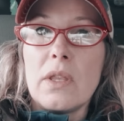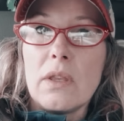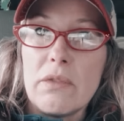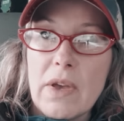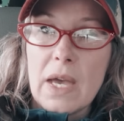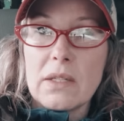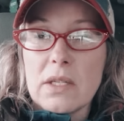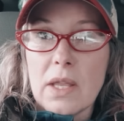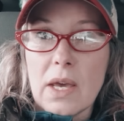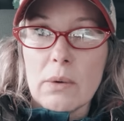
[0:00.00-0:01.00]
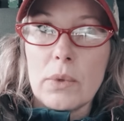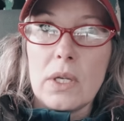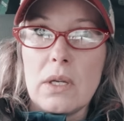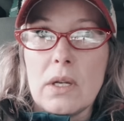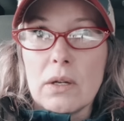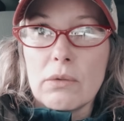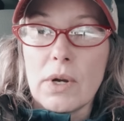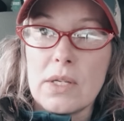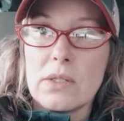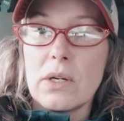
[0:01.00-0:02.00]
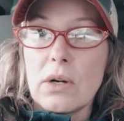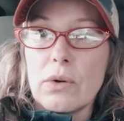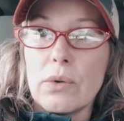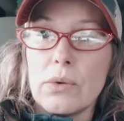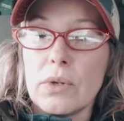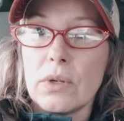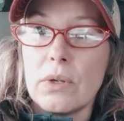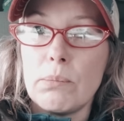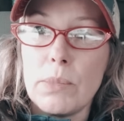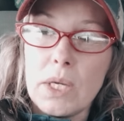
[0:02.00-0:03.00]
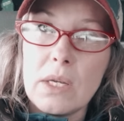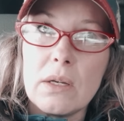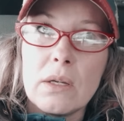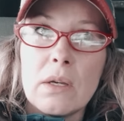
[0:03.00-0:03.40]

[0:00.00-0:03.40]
the fact that we raised our own meat,